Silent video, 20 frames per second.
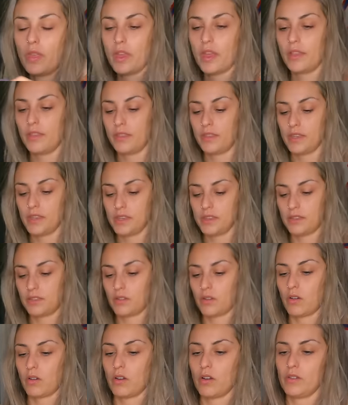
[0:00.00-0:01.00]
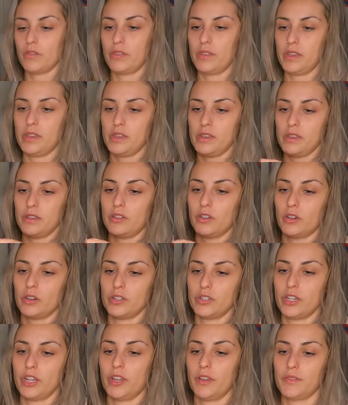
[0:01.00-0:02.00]
that these are the
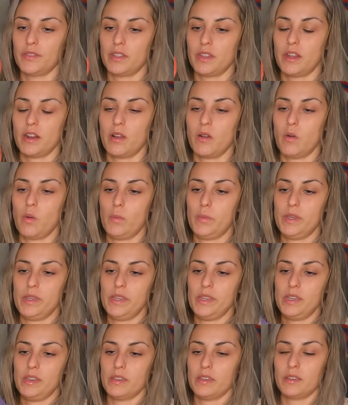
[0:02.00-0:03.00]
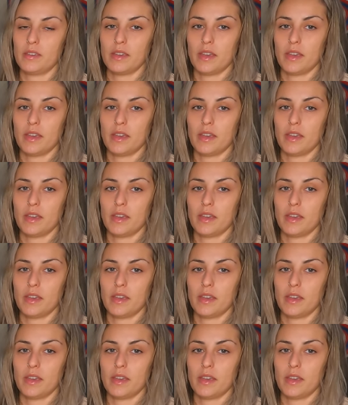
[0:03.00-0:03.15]
Darn Toughs that I will be